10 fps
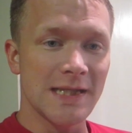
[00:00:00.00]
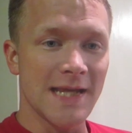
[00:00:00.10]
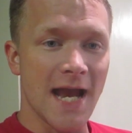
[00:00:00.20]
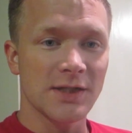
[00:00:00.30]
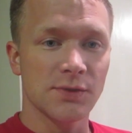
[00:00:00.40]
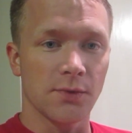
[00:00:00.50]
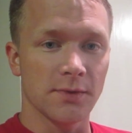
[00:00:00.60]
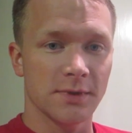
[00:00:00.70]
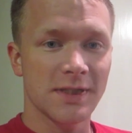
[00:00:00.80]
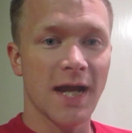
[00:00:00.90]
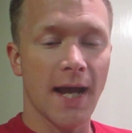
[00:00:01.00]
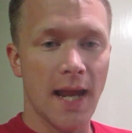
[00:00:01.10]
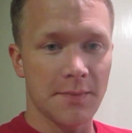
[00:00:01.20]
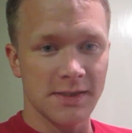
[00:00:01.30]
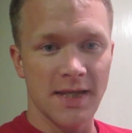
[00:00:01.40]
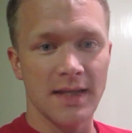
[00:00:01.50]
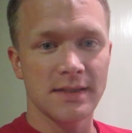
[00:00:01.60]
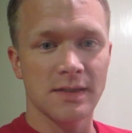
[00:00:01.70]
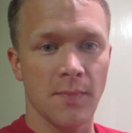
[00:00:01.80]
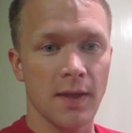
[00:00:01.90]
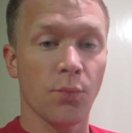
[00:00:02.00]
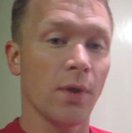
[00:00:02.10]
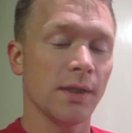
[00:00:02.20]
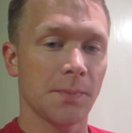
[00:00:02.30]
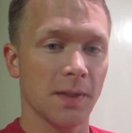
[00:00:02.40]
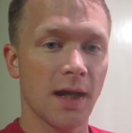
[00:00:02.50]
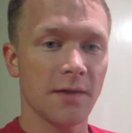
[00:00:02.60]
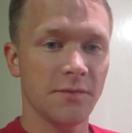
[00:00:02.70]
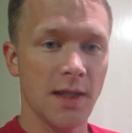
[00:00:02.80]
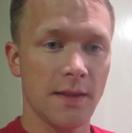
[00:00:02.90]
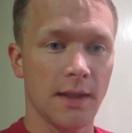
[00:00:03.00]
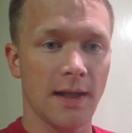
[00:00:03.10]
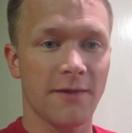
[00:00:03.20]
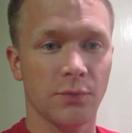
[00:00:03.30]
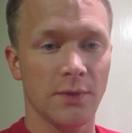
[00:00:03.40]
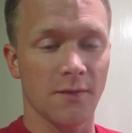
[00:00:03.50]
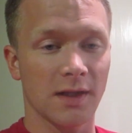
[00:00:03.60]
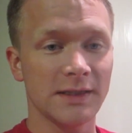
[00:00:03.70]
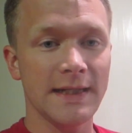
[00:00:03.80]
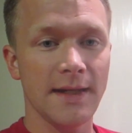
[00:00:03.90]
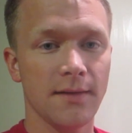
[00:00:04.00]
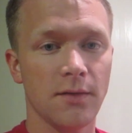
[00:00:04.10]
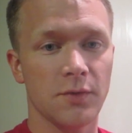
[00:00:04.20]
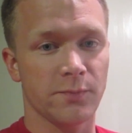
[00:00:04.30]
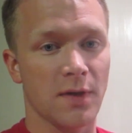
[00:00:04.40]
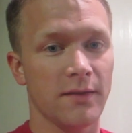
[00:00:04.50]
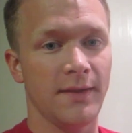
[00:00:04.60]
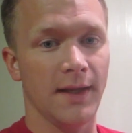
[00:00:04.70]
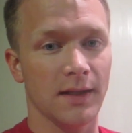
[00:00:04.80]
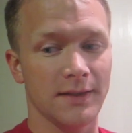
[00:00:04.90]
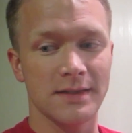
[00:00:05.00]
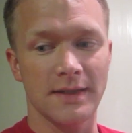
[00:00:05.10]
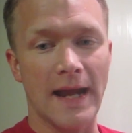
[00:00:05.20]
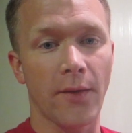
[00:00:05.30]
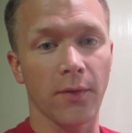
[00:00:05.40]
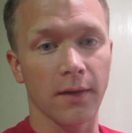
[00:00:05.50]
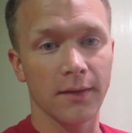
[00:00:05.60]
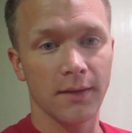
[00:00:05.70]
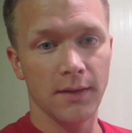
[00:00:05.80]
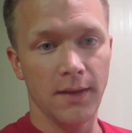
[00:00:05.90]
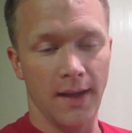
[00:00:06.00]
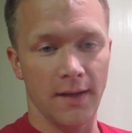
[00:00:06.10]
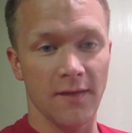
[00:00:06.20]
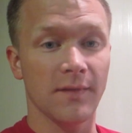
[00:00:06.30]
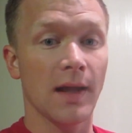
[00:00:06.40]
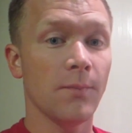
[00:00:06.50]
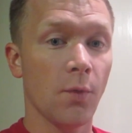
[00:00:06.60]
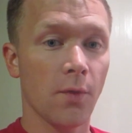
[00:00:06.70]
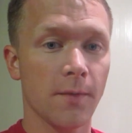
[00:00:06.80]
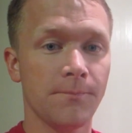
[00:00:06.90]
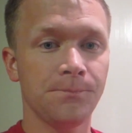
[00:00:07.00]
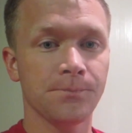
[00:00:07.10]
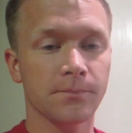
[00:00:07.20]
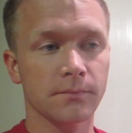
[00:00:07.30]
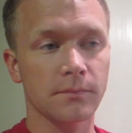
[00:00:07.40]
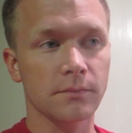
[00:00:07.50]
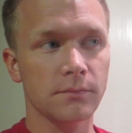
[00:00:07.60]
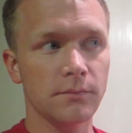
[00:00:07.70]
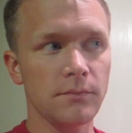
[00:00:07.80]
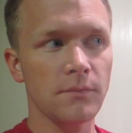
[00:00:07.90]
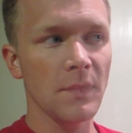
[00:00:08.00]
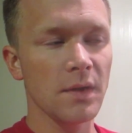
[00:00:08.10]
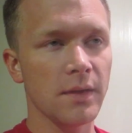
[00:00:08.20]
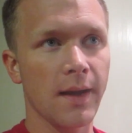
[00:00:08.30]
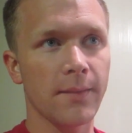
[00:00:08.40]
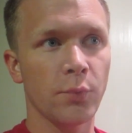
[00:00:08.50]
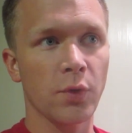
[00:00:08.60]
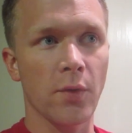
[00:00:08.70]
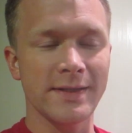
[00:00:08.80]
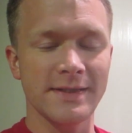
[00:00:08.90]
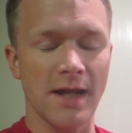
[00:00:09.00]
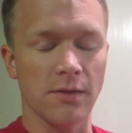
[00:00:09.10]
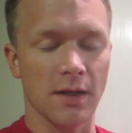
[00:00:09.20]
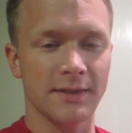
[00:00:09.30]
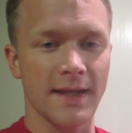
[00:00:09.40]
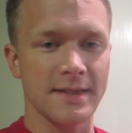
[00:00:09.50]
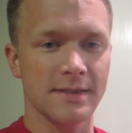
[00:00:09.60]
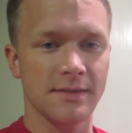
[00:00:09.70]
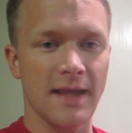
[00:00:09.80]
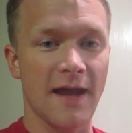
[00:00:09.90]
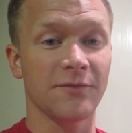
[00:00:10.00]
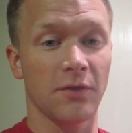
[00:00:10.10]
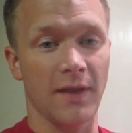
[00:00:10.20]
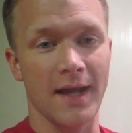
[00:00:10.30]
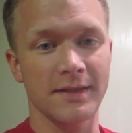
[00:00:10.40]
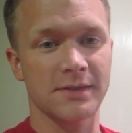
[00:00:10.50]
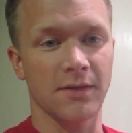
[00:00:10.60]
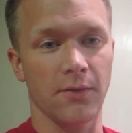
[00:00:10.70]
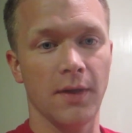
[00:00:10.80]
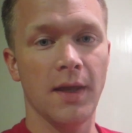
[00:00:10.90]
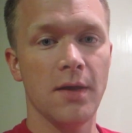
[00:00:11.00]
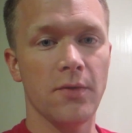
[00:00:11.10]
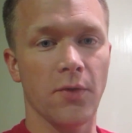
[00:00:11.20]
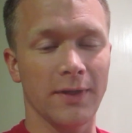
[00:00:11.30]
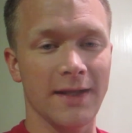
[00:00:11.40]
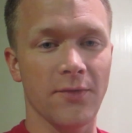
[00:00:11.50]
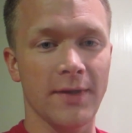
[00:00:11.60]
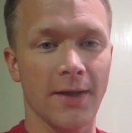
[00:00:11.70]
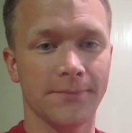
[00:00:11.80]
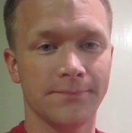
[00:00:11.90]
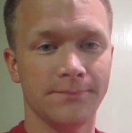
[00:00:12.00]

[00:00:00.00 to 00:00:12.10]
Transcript: the actual time it takes to make 1 cup of coffee, and then after we do the cleaning, which will probably take at least an hour, and if not more, we'll go ahead and see how long it takes after that. So we're going to get to it now.